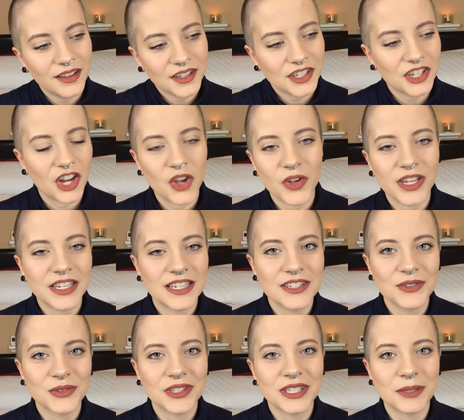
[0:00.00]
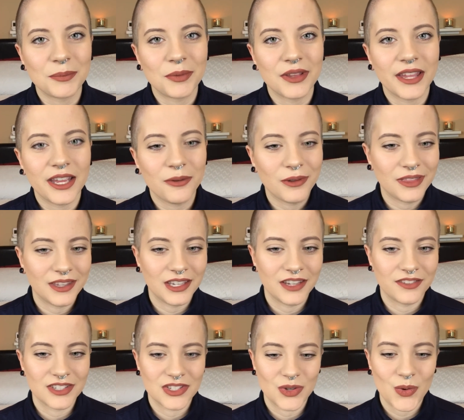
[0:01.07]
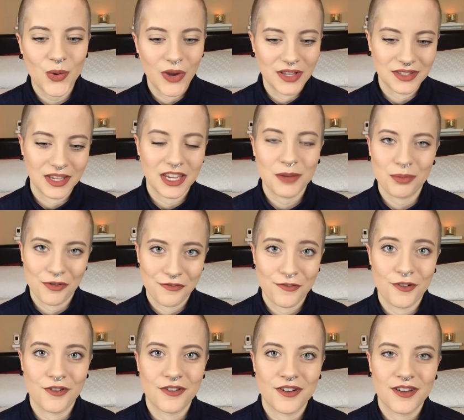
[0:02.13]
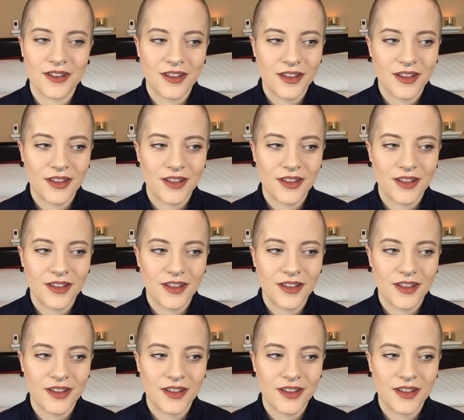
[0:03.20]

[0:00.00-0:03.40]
You know, he didn't really play with any of his toys. Like, he preferred